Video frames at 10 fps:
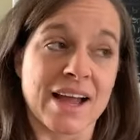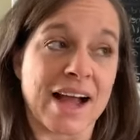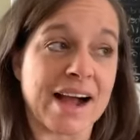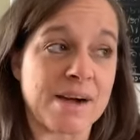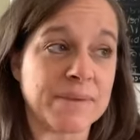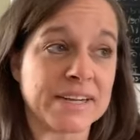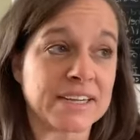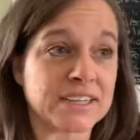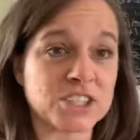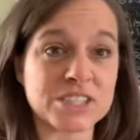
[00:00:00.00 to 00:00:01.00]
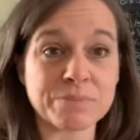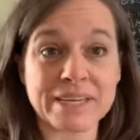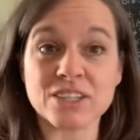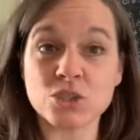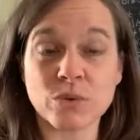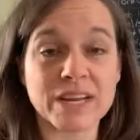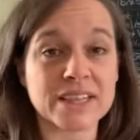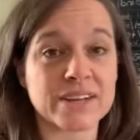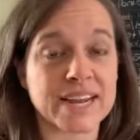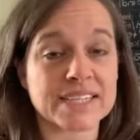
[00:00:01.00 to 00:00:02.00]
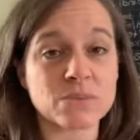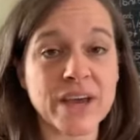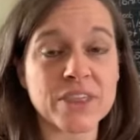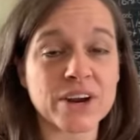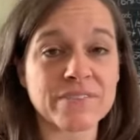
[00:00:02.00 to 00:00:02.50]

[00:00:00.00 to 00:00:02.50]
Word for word: um, just be enjoying the nice weather.